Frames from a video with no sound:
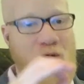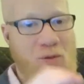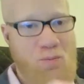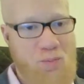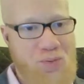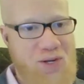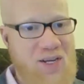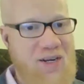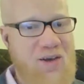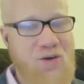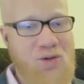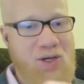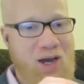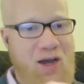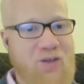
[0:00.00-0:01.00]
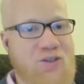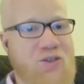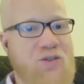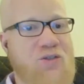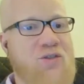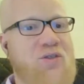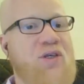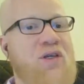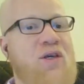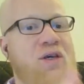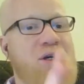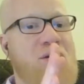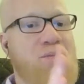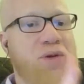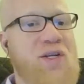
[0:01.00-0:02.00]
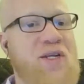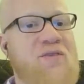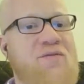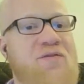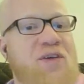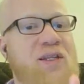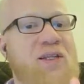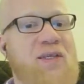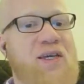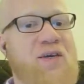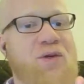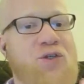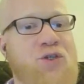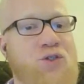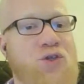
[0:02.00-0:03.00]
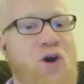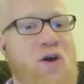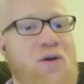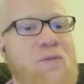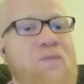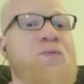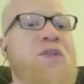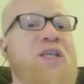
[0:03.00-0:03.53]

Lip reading: completely unconscious, completely in feeling, image, and talk.